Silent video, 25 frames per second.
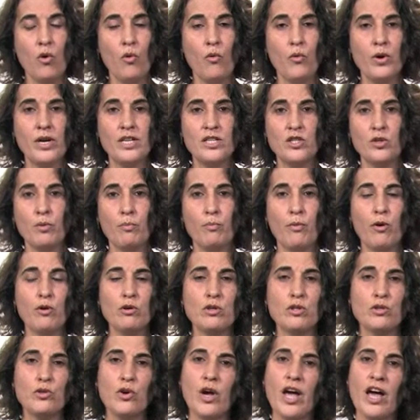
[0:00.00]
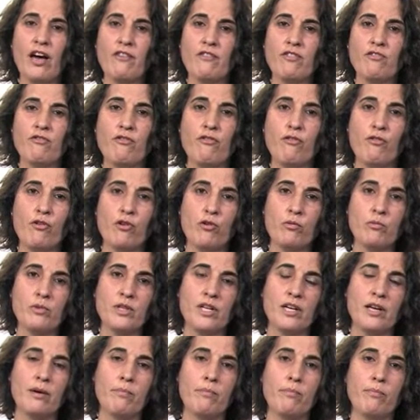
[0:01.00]
were supposed to have informed
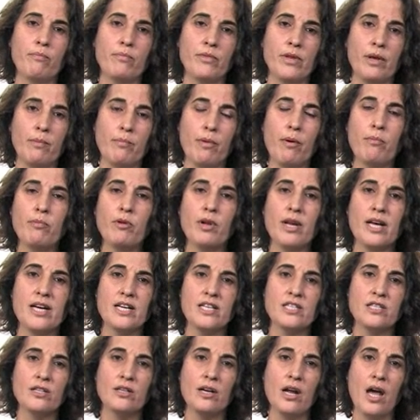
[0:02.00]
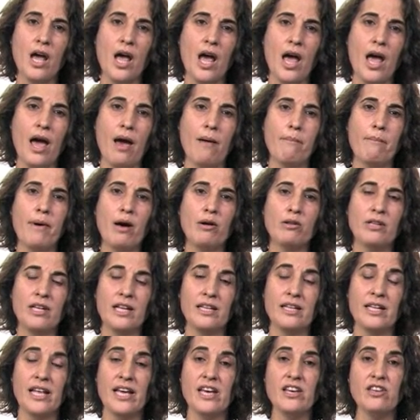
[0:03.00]
the population about the
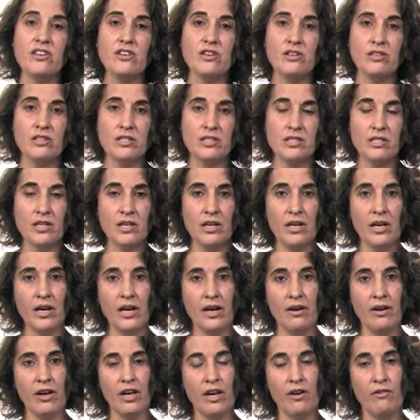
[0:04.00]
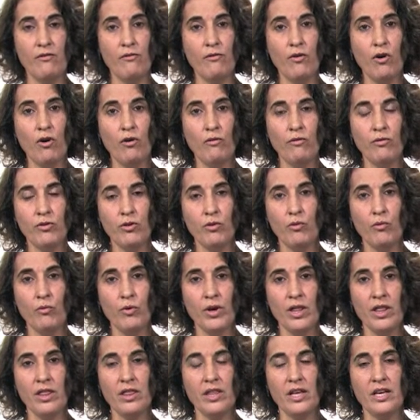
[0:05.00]
dangers involved
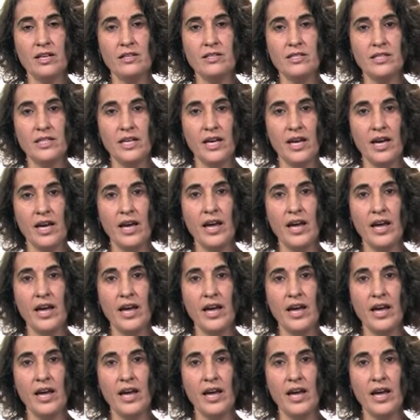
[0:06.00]
with this